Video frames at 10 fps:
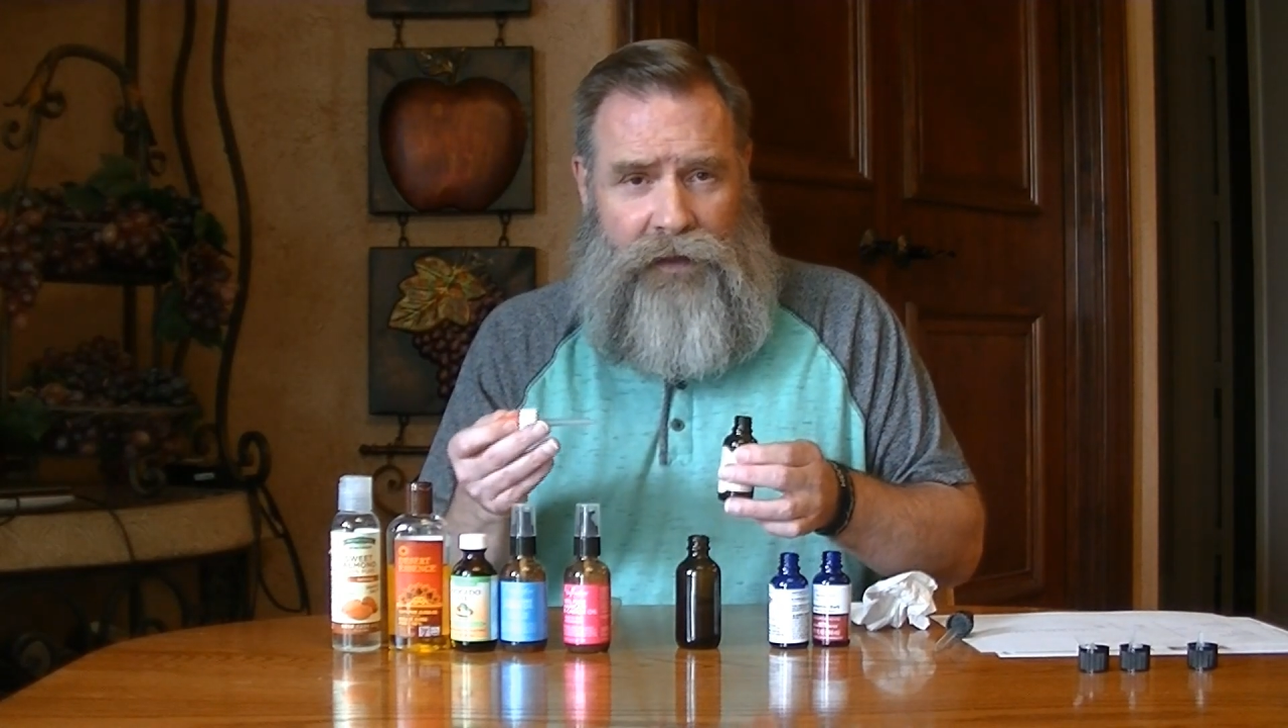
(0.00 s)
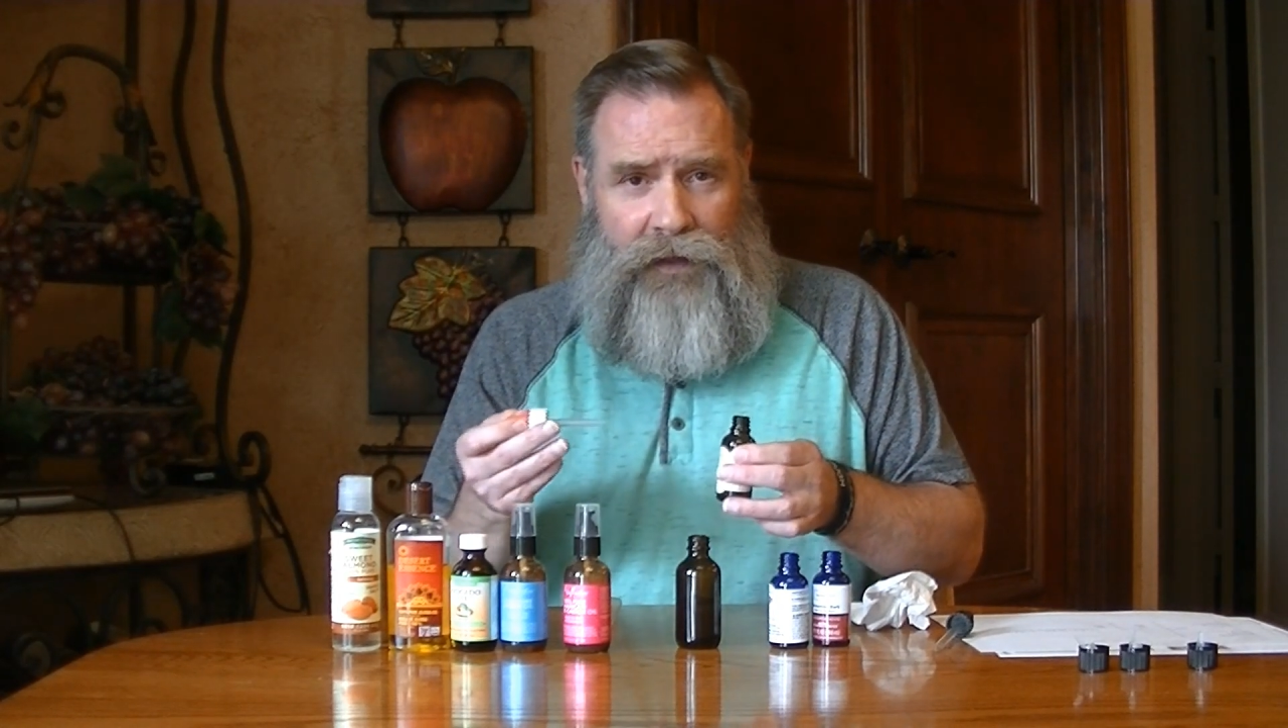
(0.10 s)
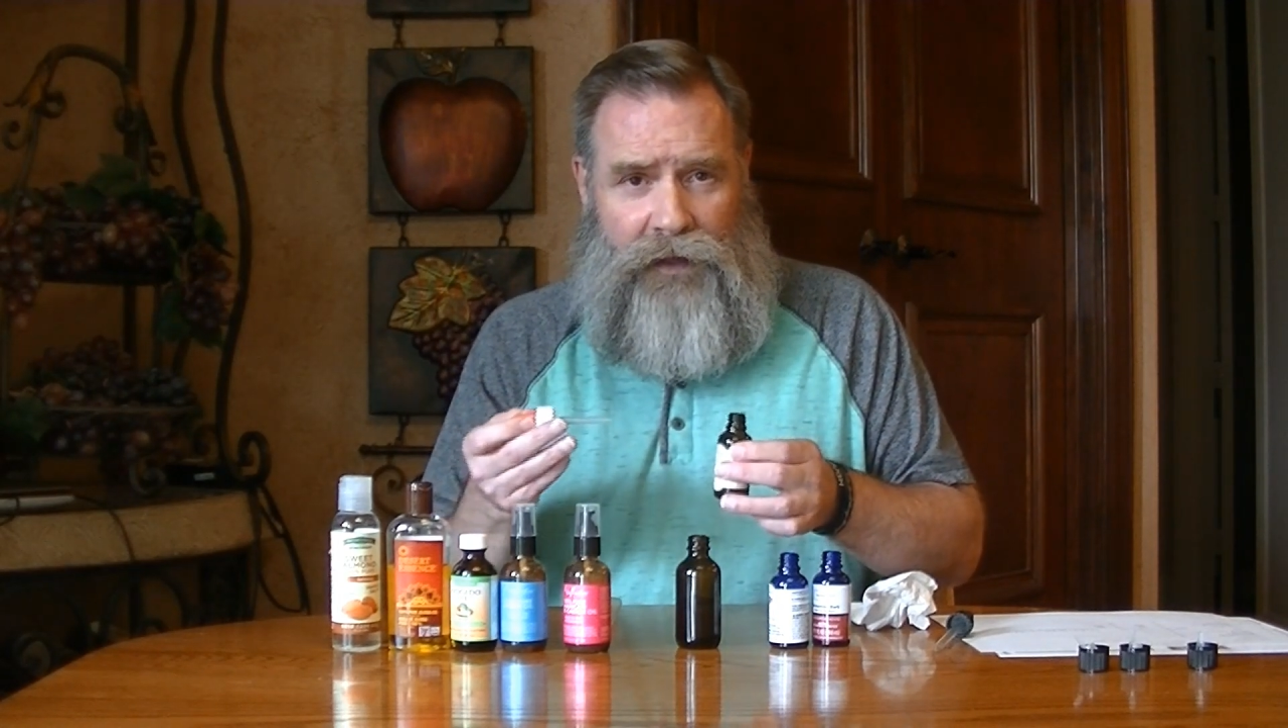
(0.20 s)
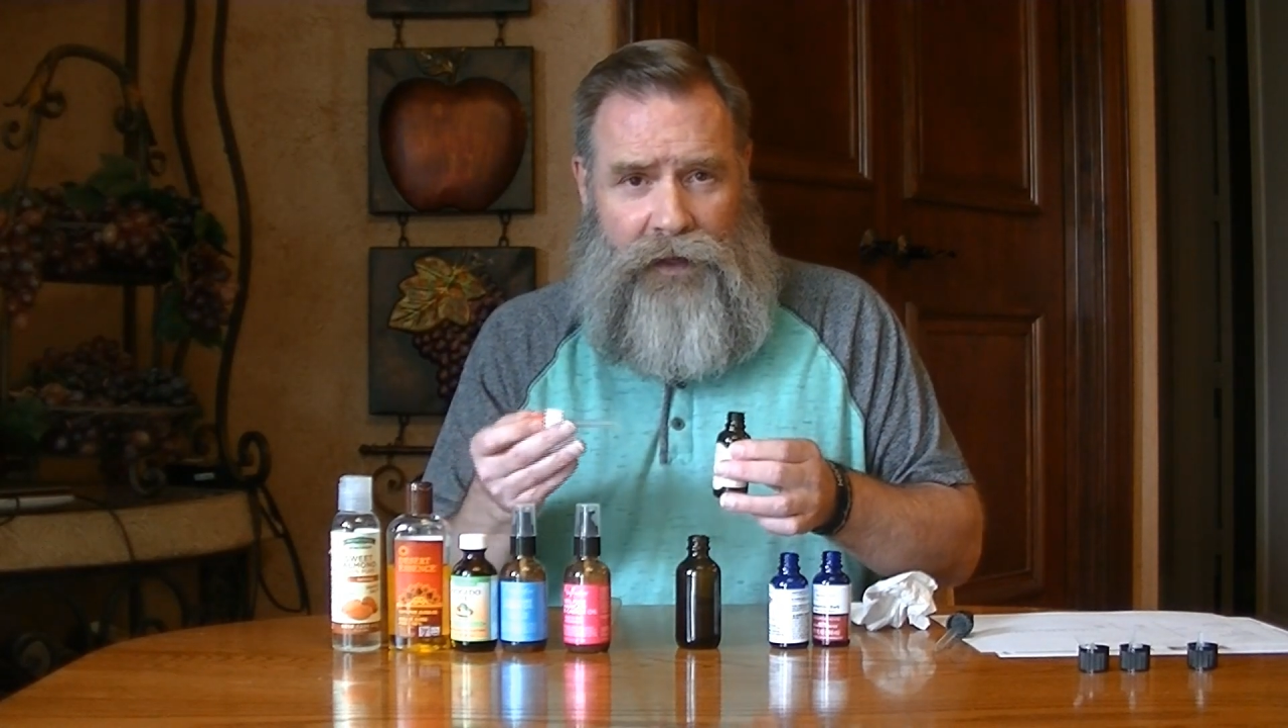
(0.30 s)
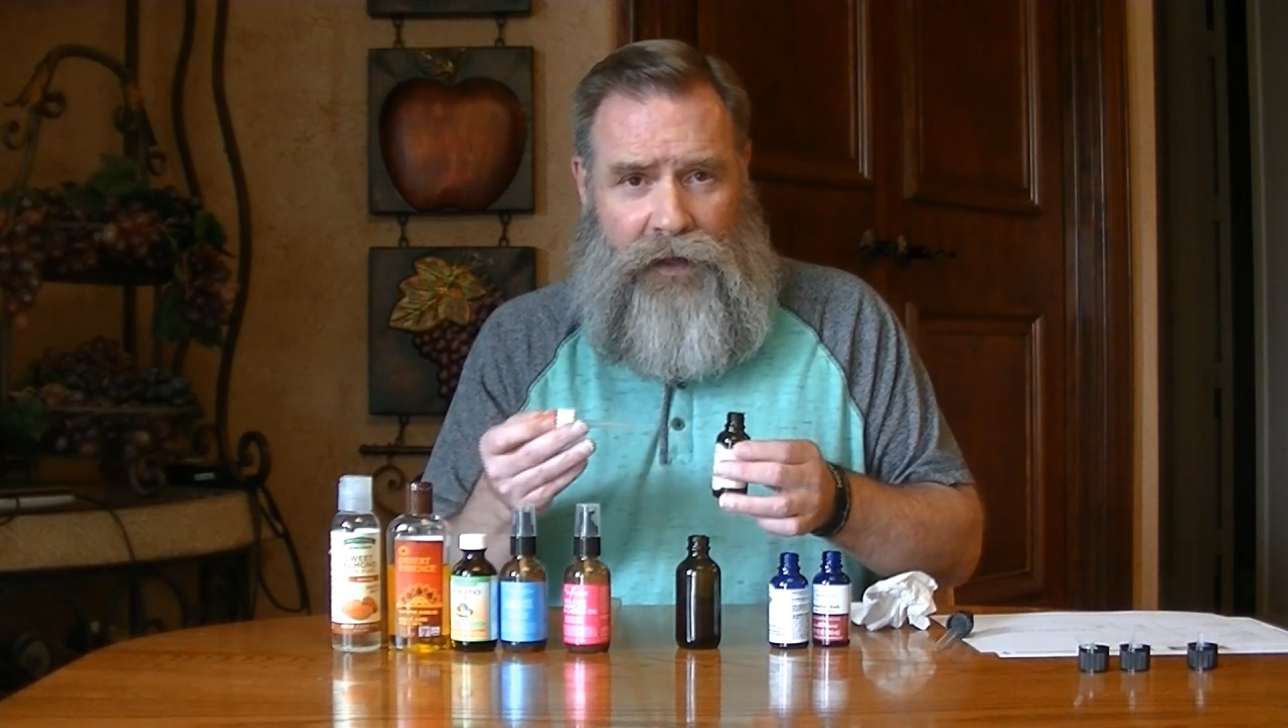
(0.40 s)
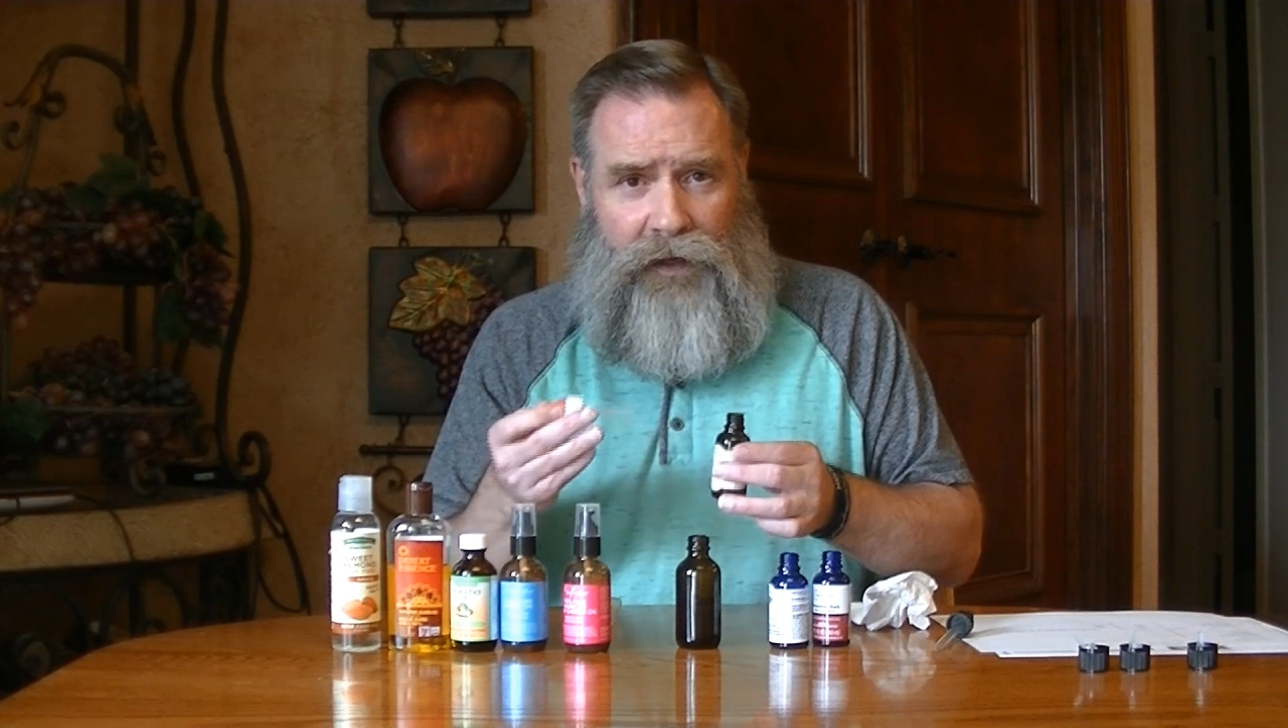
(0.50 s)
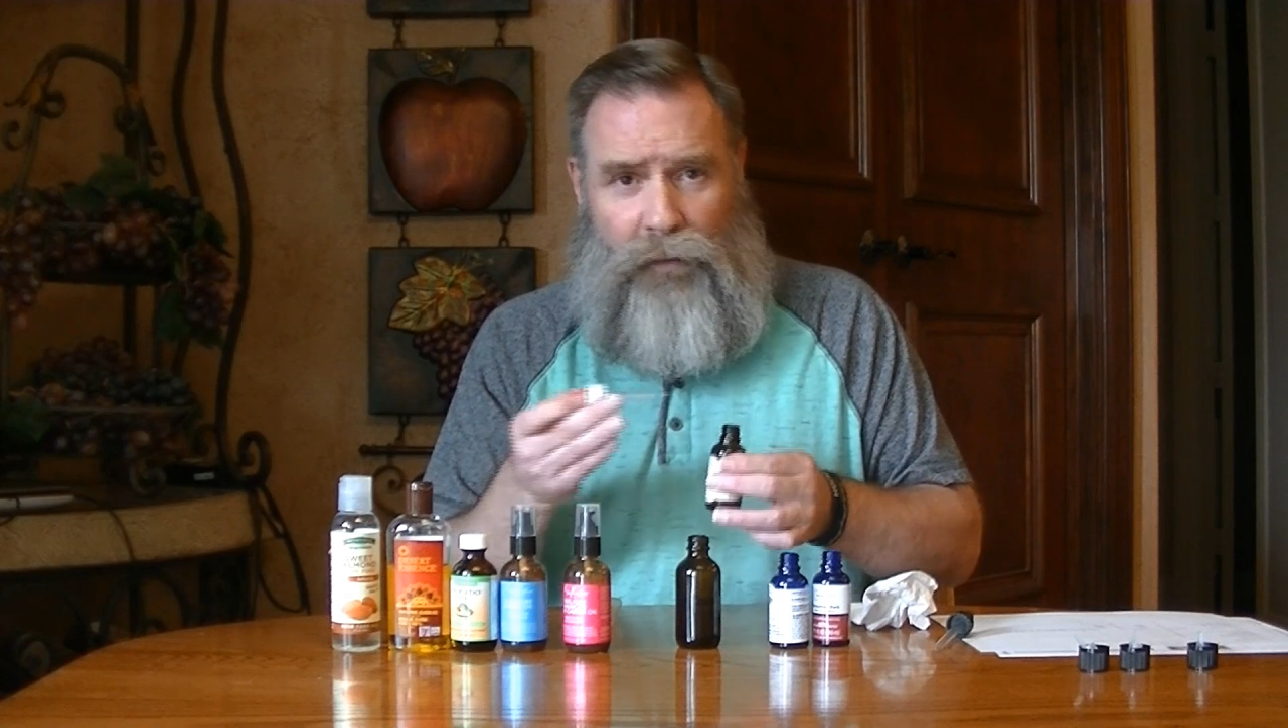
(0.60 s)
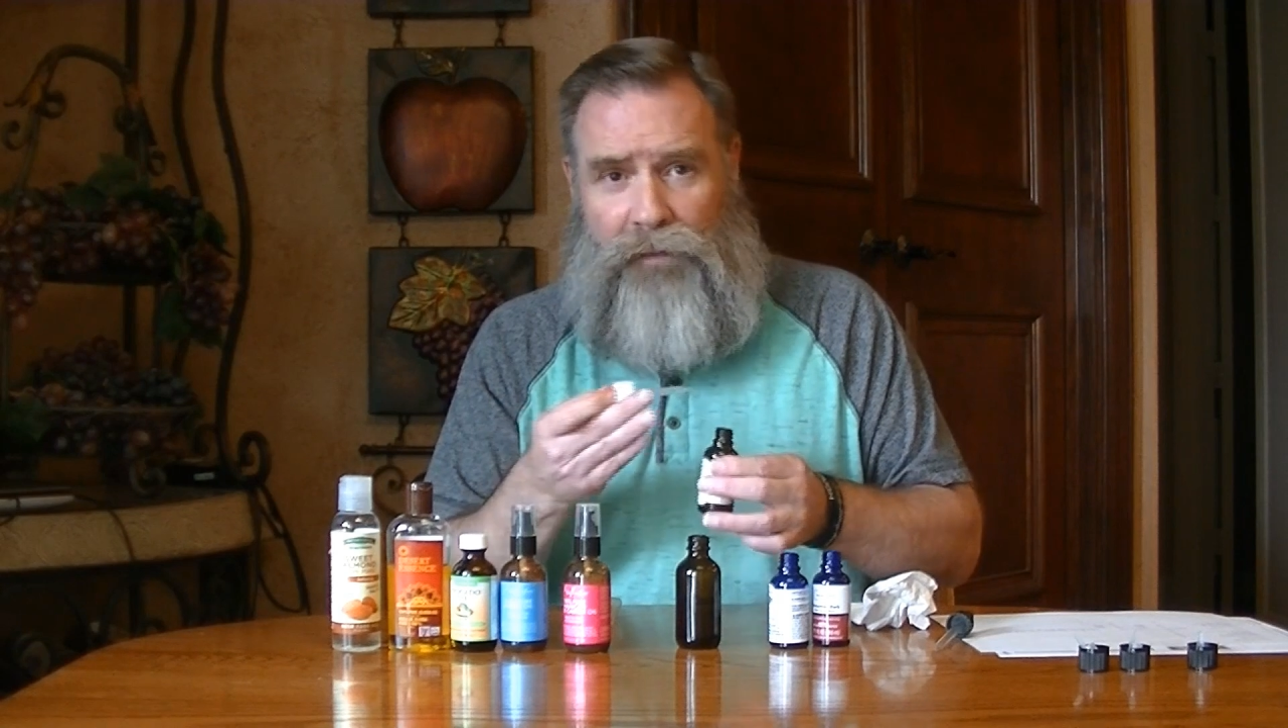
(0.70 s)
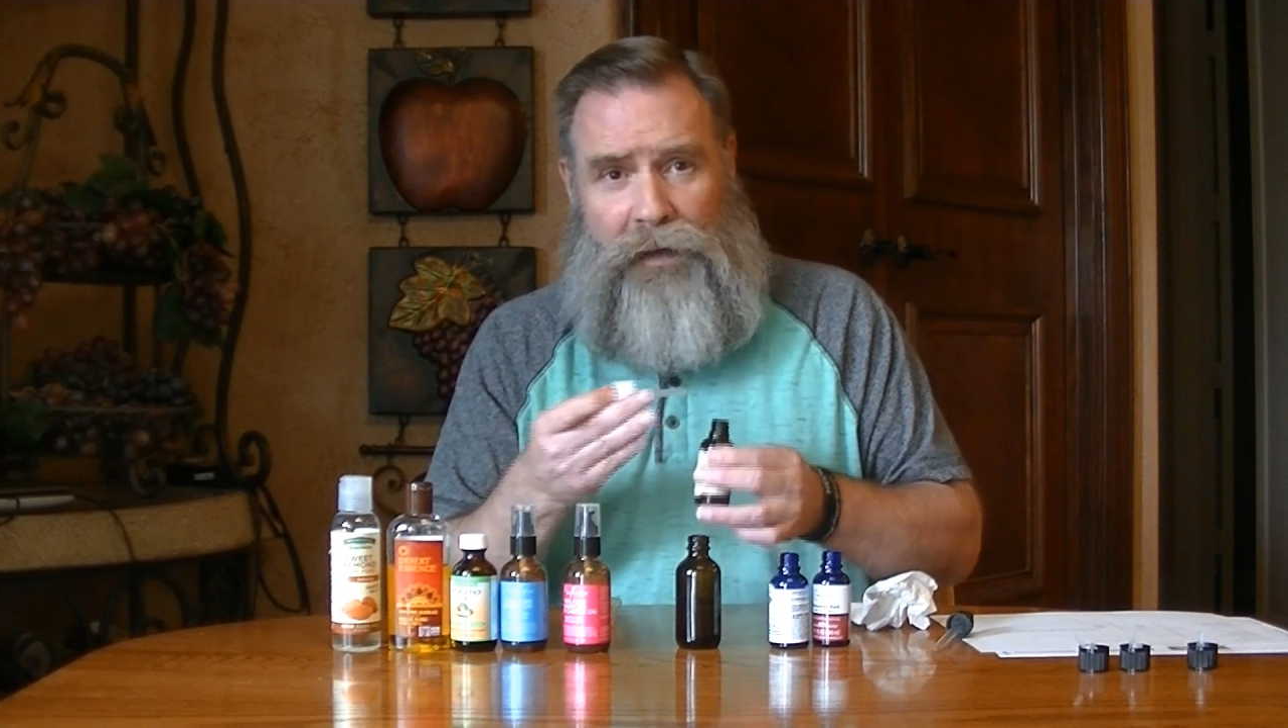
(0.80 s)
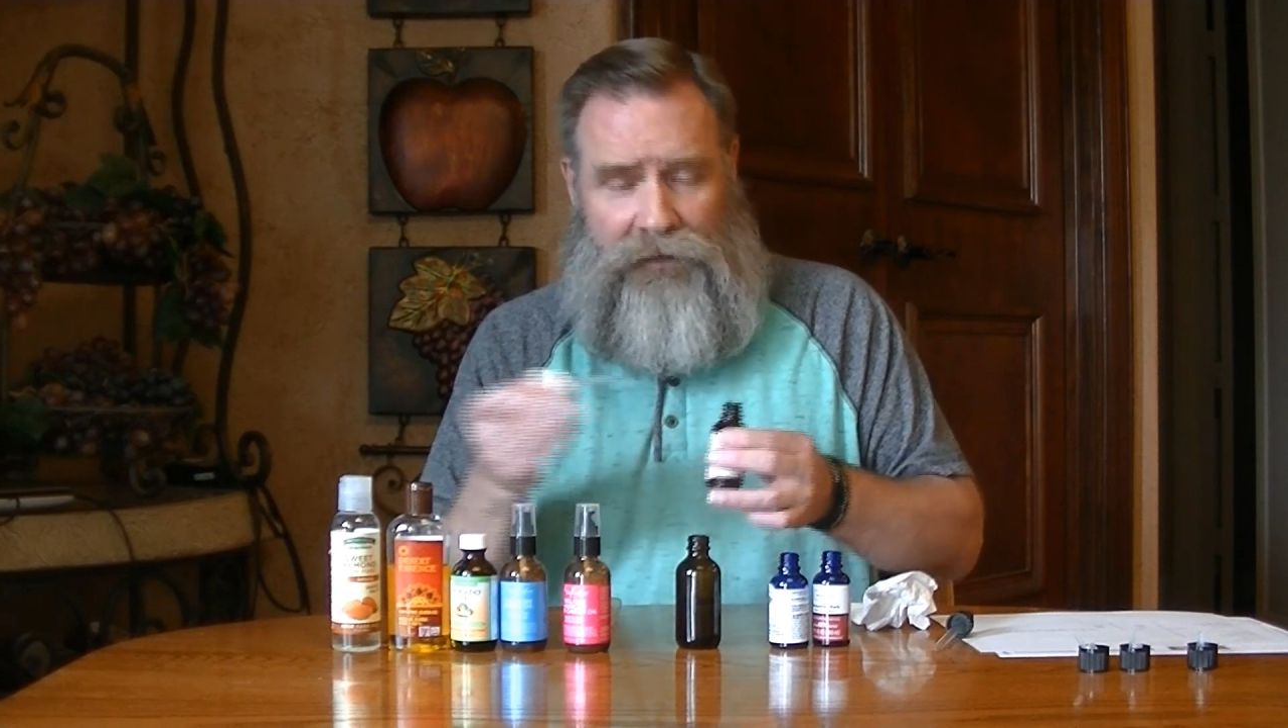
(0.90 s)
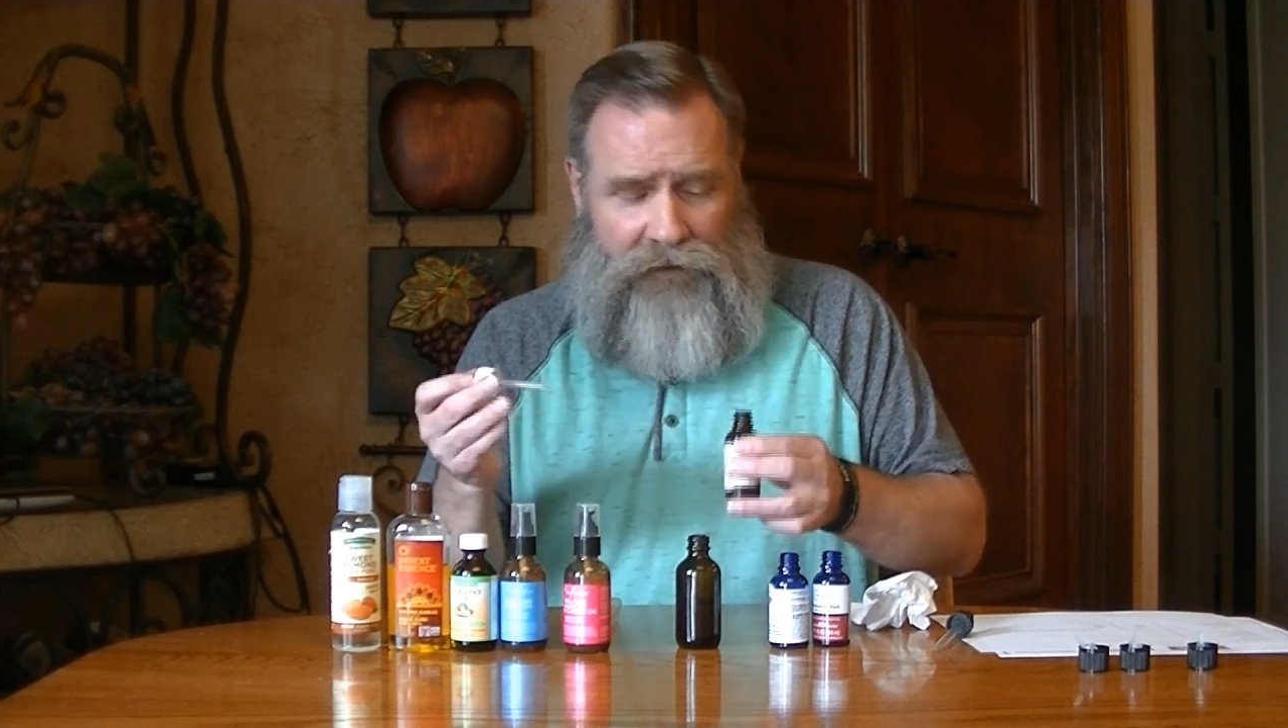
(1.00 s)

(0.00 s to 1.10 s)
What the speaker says: and it would basically